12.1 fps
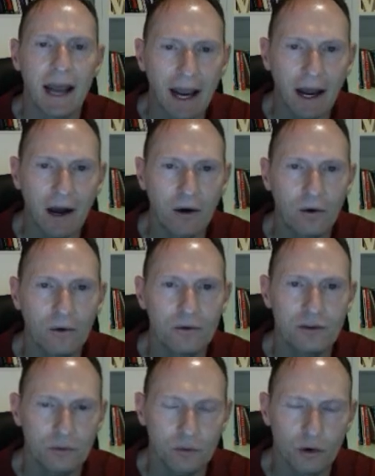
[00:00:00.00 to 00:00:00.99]
how
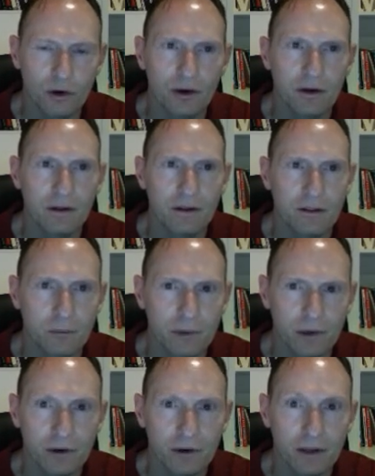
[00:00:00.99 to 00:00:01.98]
to run the
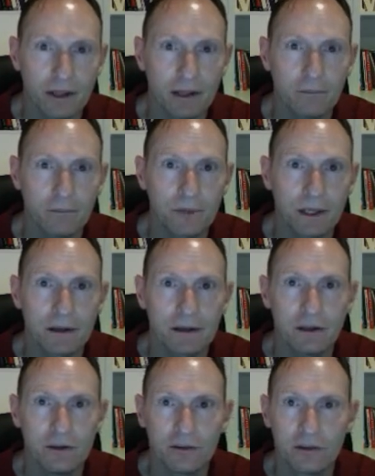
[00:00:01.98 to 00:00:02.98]
beer game
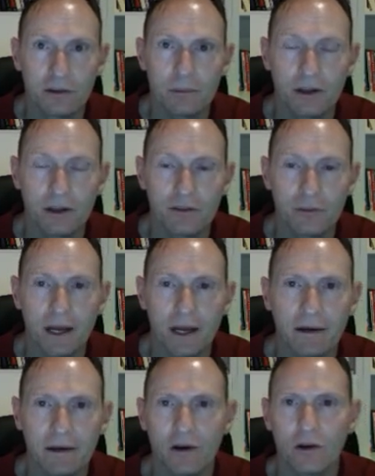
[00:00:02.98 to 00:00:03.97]
using the
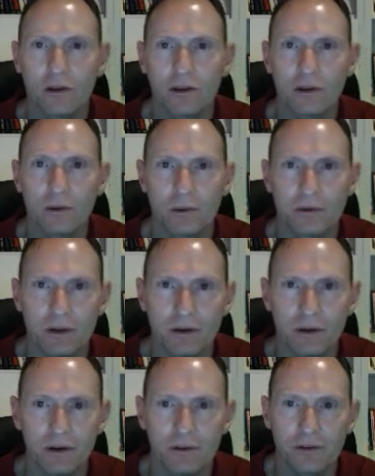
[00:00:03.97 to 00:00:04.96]
placemat and all the other
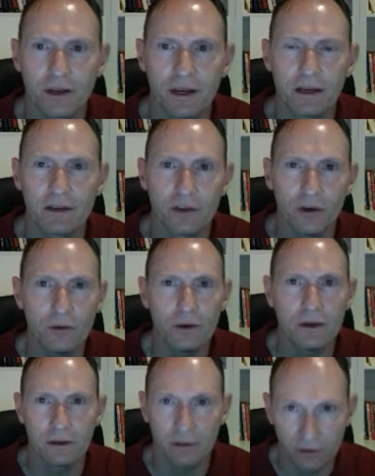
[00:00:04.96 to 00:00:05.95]
materials.
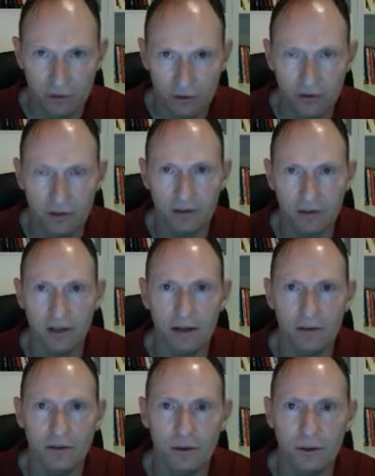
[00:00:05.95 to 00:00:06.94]
So let's just get
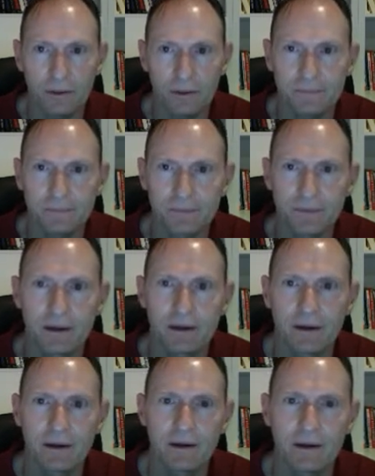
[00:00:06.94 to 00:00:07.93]
down to it.
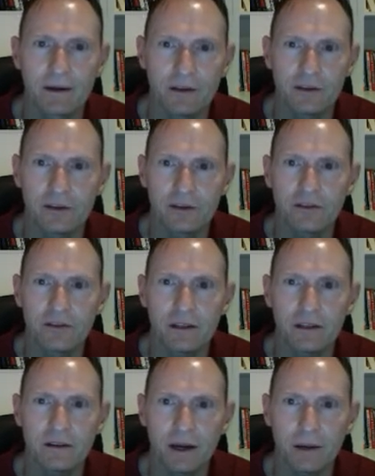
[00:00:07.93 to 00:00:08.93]
As you can see
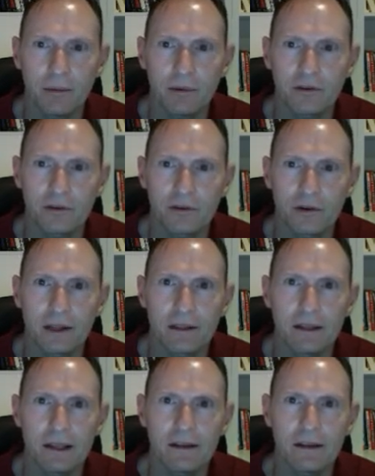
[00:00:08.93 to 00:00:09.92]
at the top of the
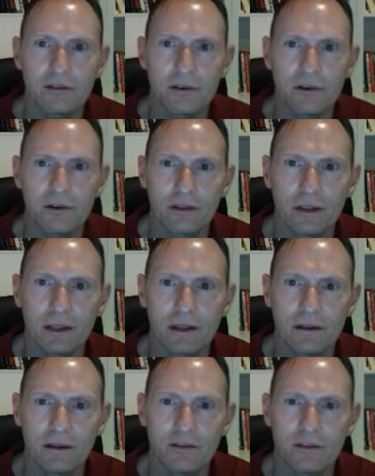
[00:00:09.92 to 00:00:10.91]
screen, these are
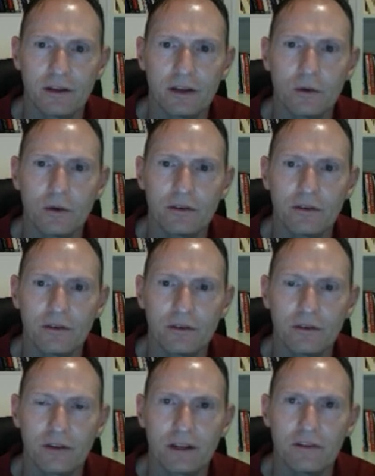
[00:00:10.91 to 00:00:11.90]
the sequence
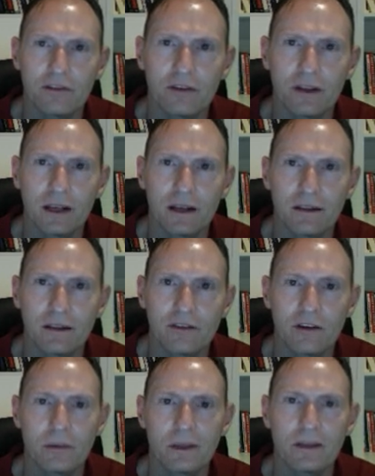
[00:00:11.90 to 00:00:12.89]
of events
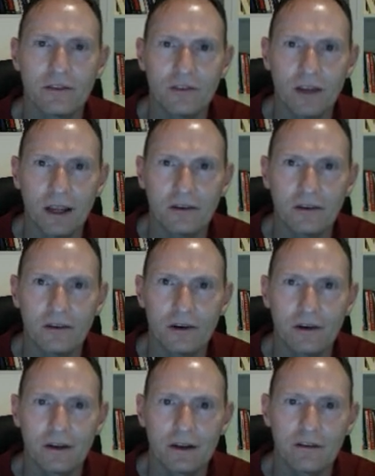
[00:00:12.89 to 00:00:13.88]
that's going to be
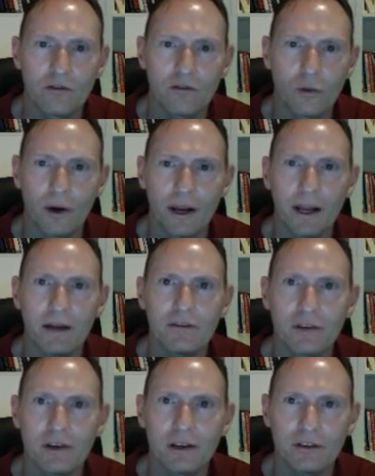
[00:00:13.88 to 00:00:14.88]
standard for
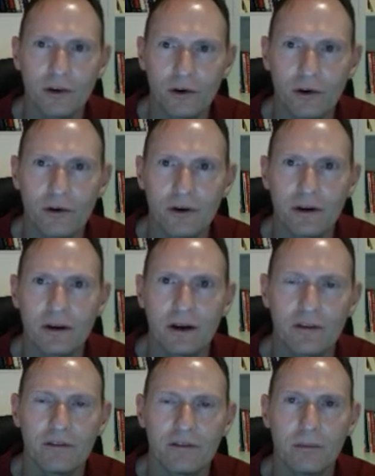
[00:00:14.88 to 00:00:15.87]
every turn
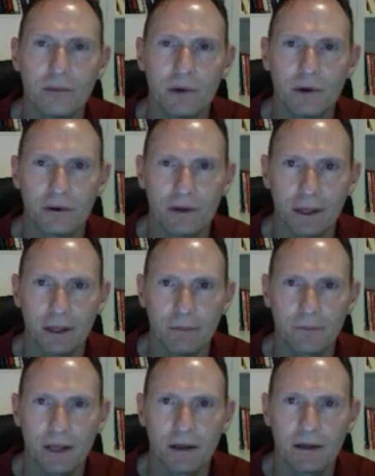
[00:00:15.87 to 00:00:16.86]
of the beer
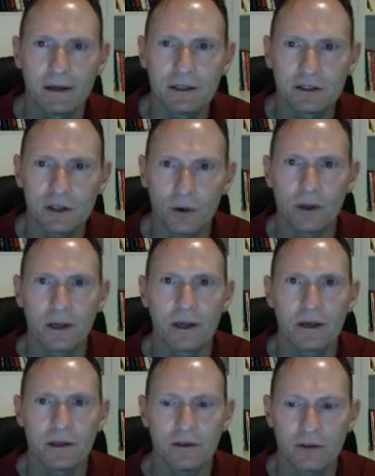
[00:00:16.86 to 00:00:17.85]
game. So
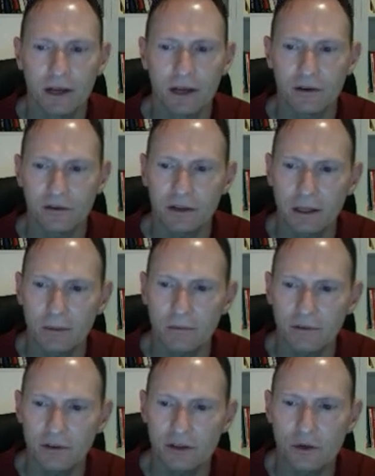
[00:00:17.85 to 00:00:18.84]
you've got your
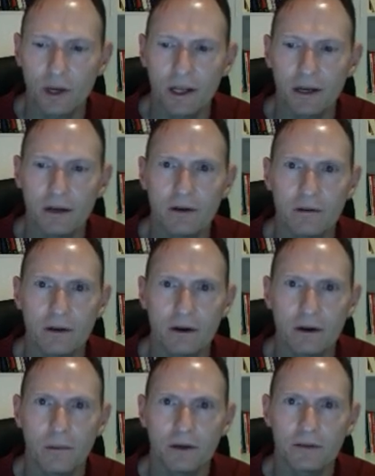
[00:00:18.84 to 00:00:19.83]
teams situated
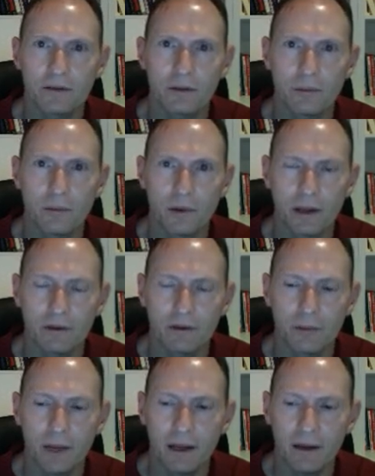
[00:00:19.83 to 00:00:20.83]
amongst the
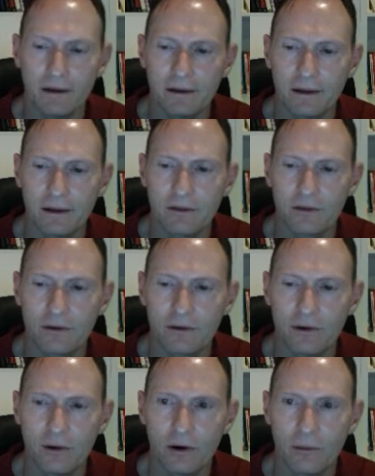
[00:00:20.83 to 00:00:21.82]
placemat,
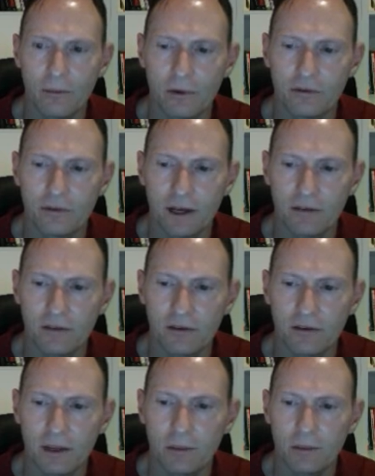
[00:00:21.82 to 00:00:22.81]
either on both sides of
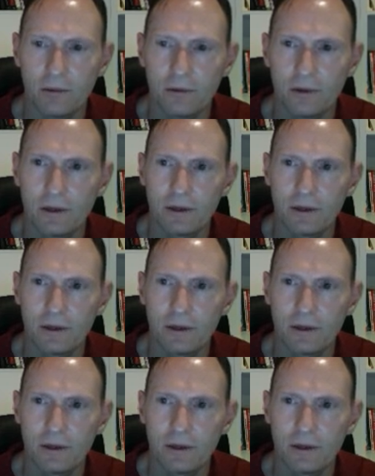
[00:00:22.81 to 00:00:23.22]
the table